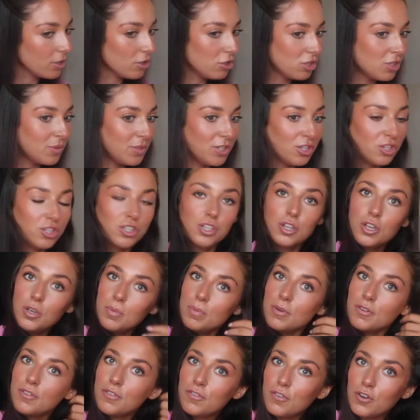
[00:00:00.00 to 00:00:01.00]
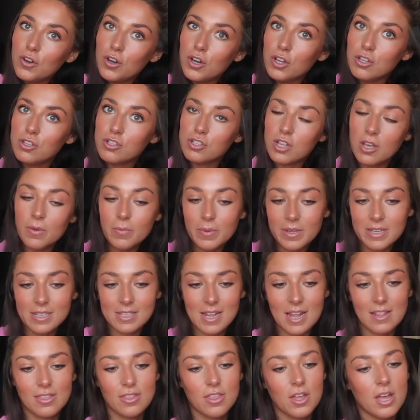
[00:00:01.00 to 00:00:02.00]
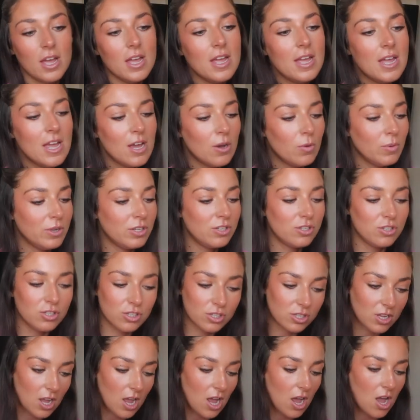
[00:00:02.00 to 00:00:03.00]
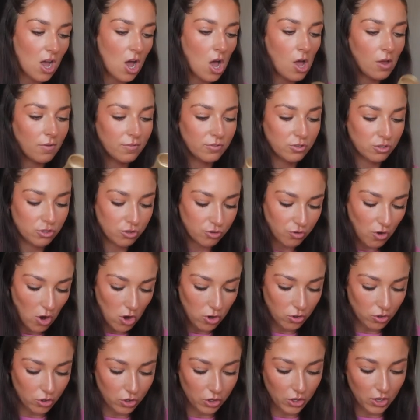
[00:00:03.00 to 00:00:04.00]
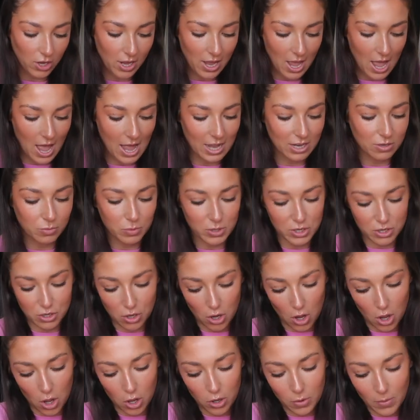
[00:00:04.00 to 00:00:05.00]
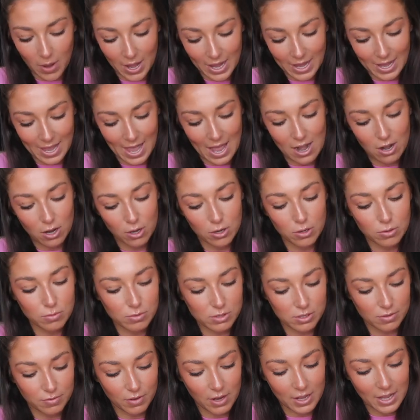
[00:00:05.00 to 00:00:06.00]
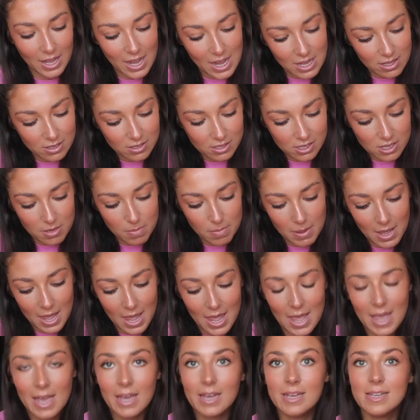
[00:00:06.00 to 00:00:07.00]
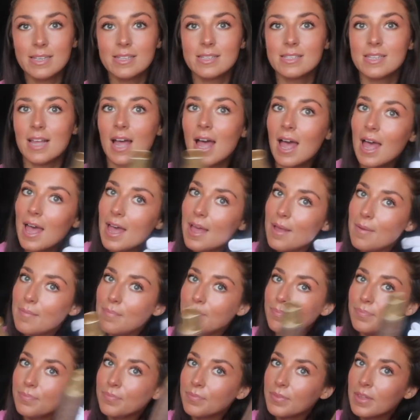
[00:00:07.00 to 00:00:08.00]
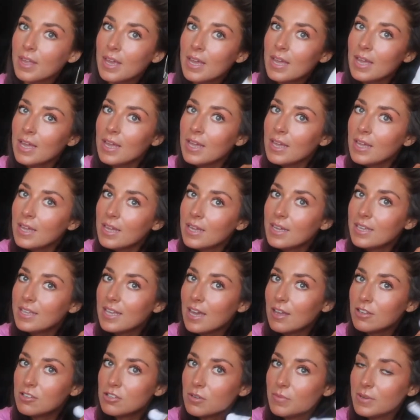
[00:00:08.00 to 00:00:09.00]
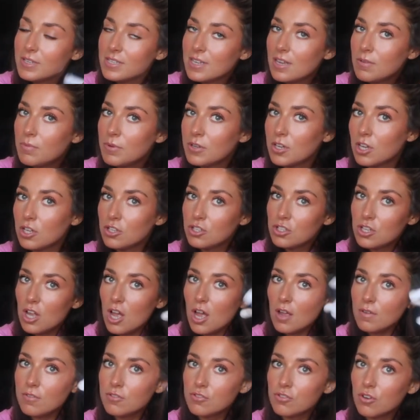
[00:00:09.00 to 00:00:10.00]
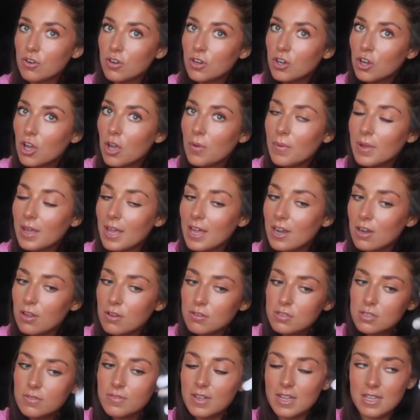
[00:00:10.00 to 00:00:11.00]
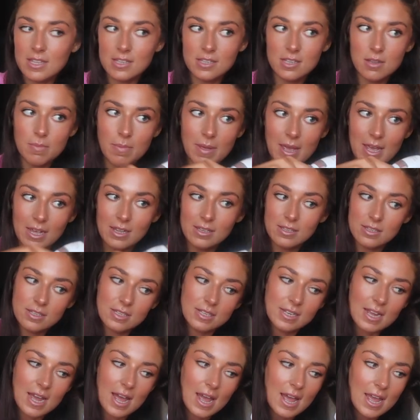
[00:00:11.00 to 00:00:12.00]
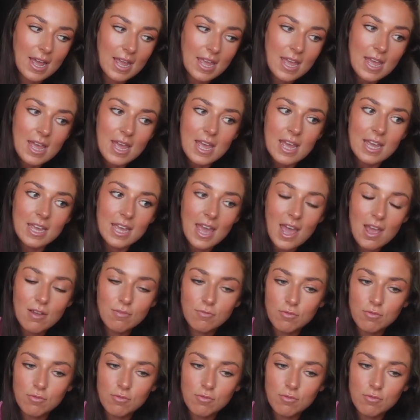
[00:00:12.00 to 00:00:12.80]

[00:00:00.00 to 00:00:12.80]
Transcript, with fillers: so it's super fun so we said that we'd start off strong and we'd go and get loads of like insta pics um yeah so we said we'd like start off strong go and get lots of insta pics today get